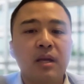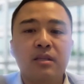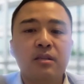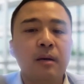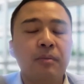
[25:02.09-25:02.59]

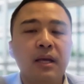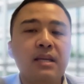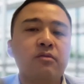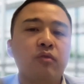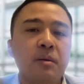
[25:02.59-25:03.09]
It's a
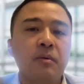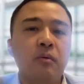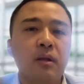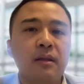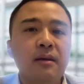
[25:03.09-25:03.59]
place where
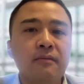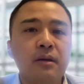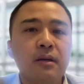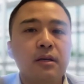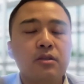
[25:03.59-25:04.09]
people want to
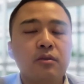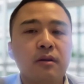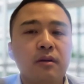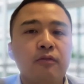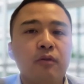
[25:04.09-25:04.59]
live. So
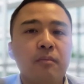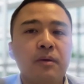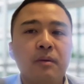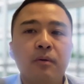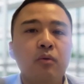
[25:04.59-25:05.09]
therefore,
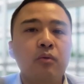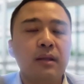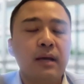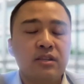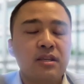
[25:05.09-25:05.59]
people
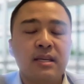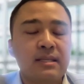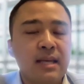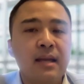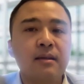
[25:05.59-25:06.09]
who, just as I
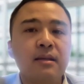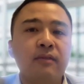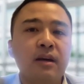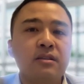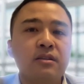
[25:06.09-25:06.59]
said,
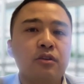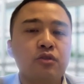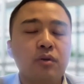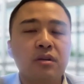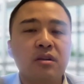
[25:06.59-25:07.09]
invest in the
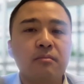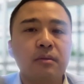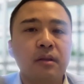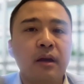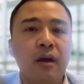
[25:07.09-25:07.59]
short
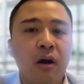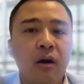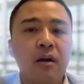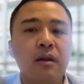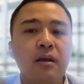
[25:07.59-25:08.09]
term, they
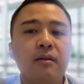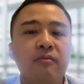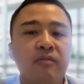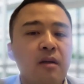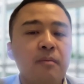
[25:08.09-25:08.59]
are
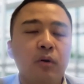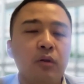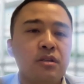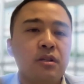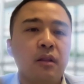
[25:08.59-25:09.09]
very
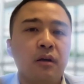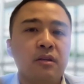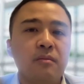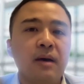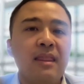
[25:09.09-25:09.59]
bullish in the long term.